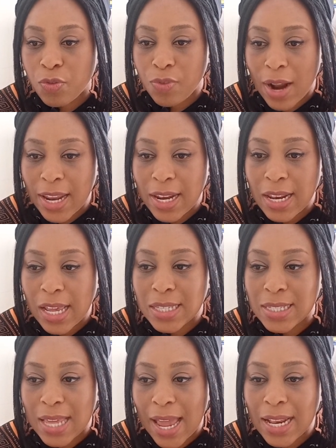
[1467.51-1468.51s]
Write it
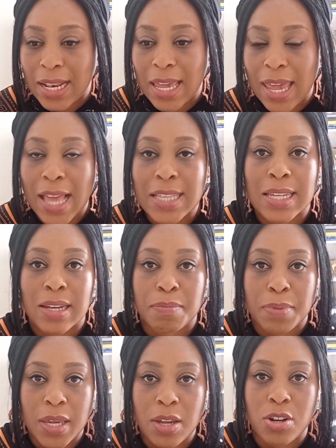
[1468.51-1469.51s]
exactly as it
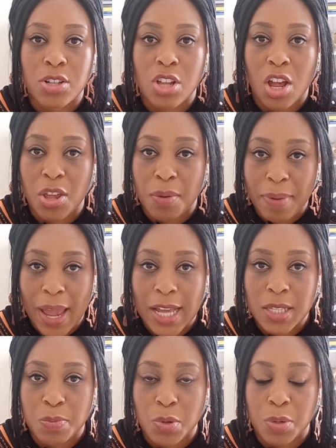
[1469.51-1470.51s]
appears on your
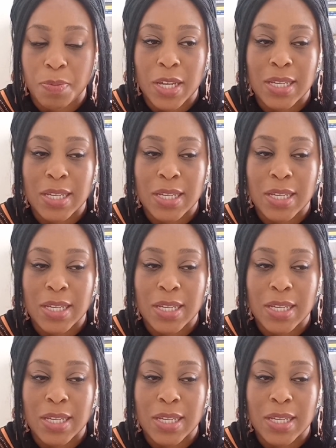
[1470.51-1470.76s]
passport,